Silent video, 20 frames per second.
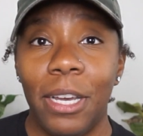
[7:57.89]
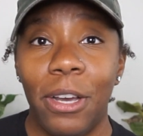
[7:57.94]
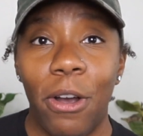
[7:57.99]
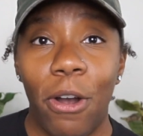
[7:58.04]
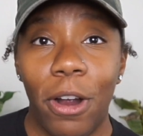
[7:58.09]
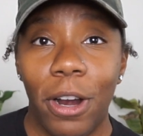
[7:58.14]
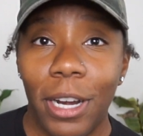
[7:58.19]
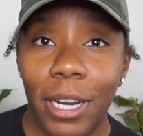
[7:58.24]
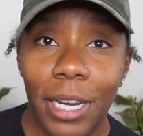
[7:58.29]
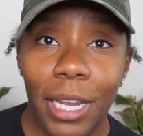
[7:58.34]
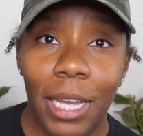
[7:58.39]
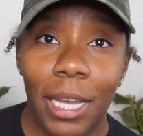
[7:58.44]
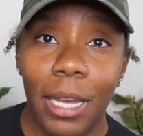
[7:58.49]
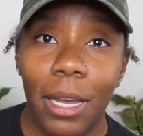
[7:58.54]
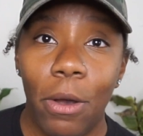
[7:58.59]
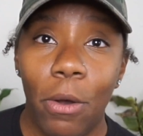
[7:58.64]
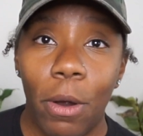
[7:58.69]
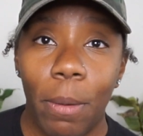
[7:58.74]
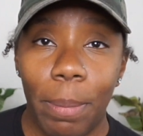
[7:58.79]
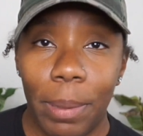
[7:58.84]
gardening
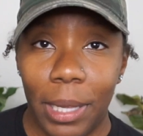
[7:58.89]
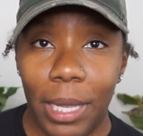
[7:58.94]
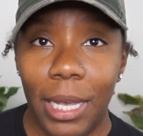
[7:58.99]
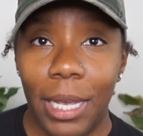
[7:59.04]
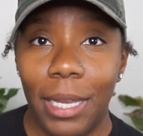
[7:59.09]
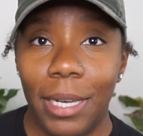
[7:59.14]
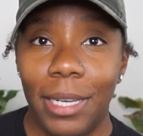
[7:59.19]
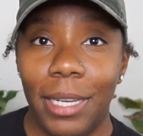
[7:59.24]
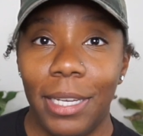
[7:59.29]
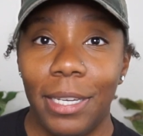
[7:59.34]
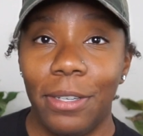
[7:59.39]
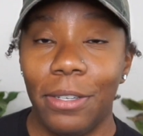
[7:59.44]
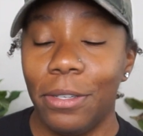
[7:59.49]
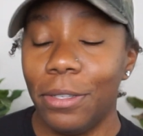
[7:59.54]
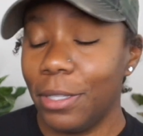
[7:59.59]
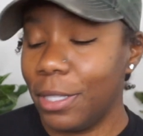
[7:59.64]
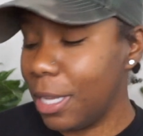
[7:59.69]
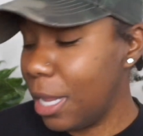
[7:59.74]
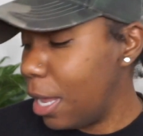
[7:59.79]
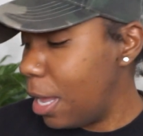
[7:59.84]
or plant
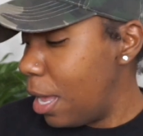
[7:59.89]
deals.